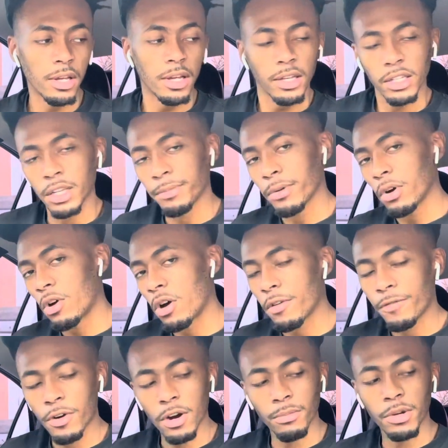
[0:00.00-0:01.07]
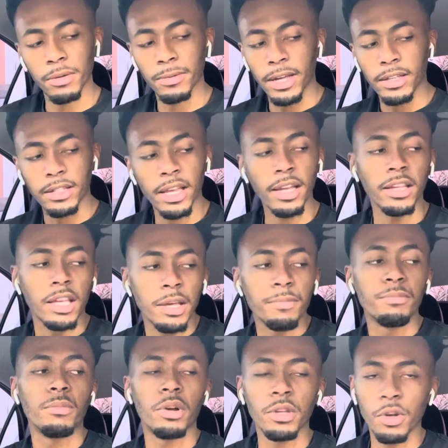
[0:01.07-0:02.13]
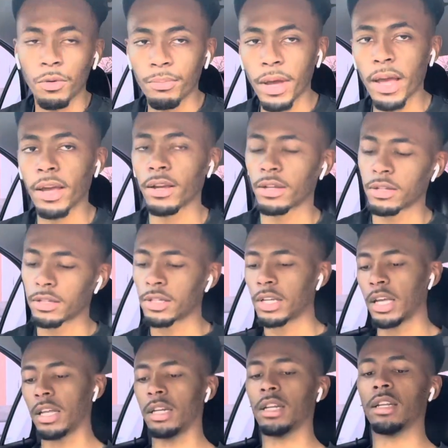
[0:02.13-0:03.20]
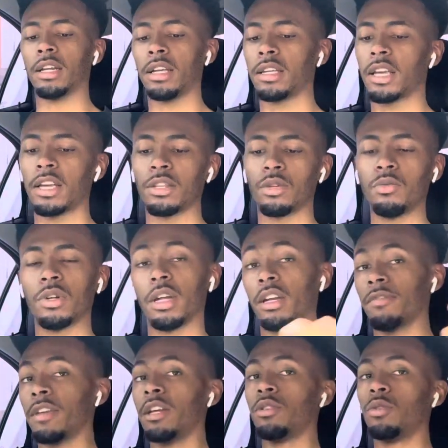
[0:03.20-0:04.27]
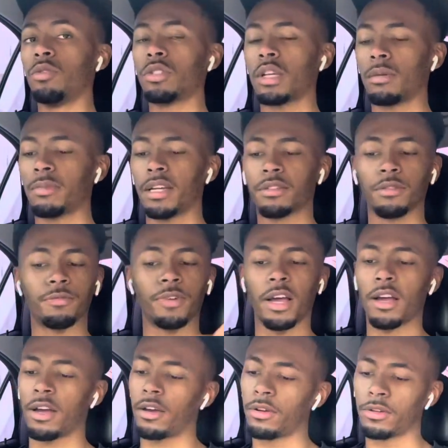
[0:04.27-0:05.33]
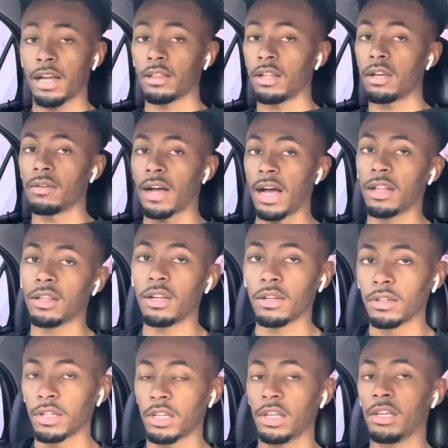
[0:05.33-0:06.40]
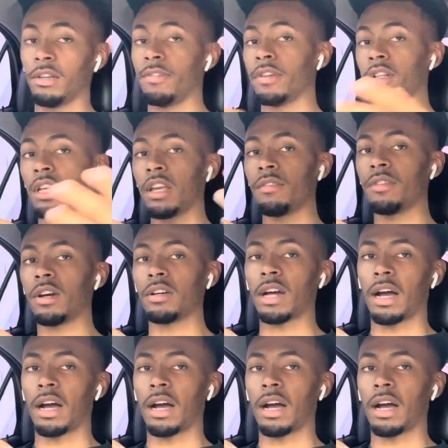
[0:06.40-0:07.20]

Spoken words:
like that and keep them on your back. and then they can't do nothing. If they do something, that's a foul. I love, even though